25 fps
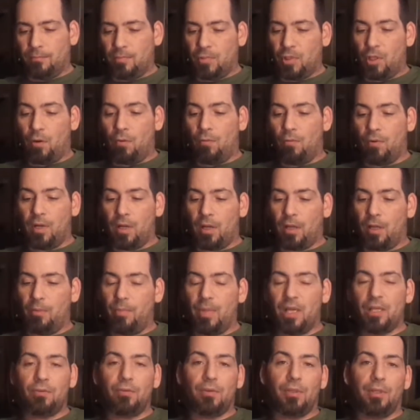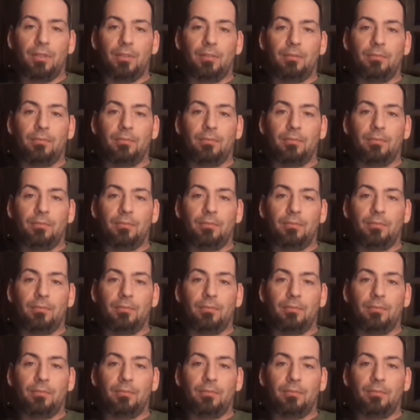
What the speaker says: So we're not going to mess with her.